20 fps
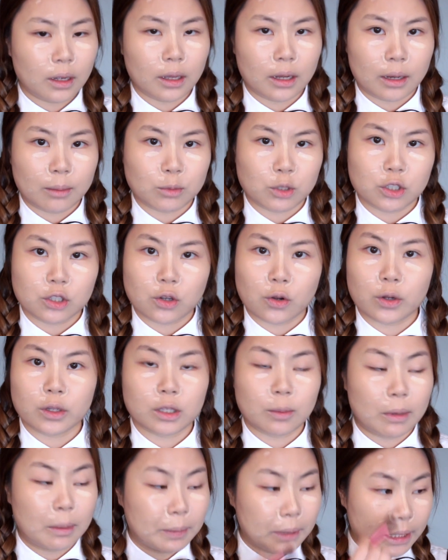and I'm just going
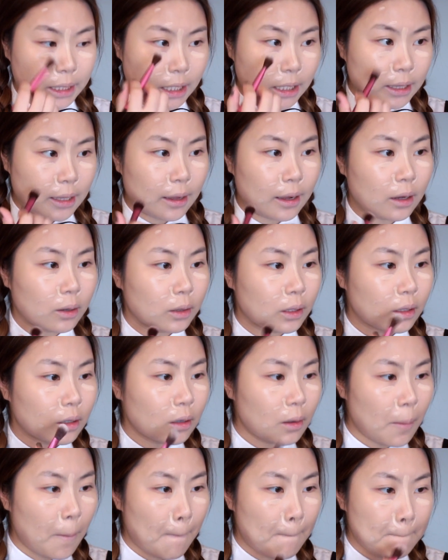to be blending that out a
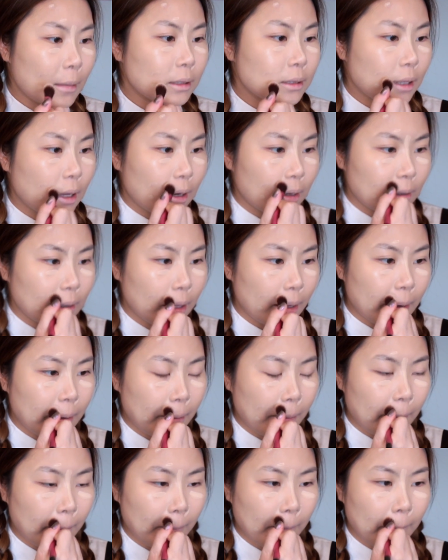little. It's kind of
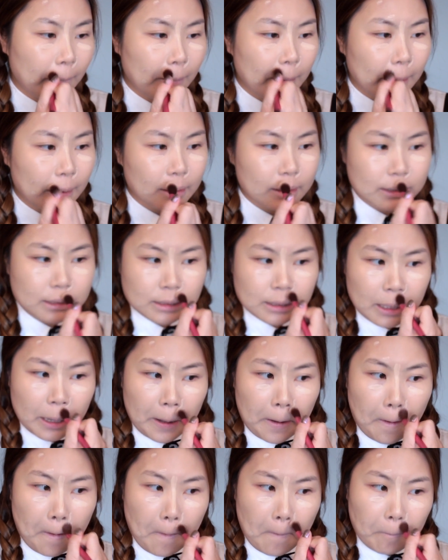like a
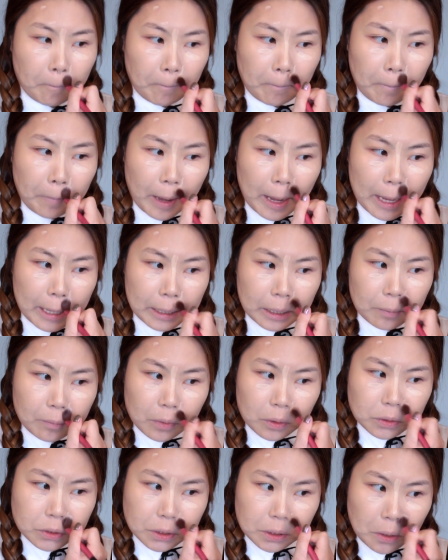slight patting
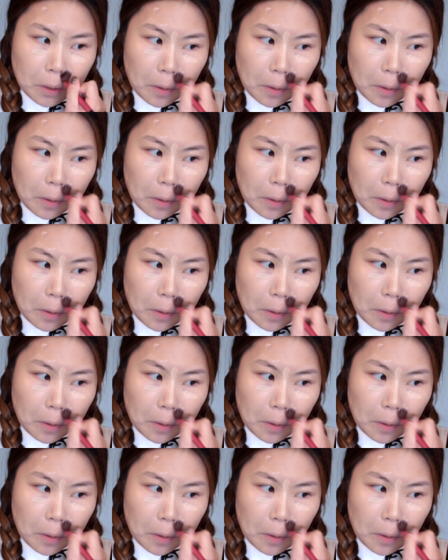motion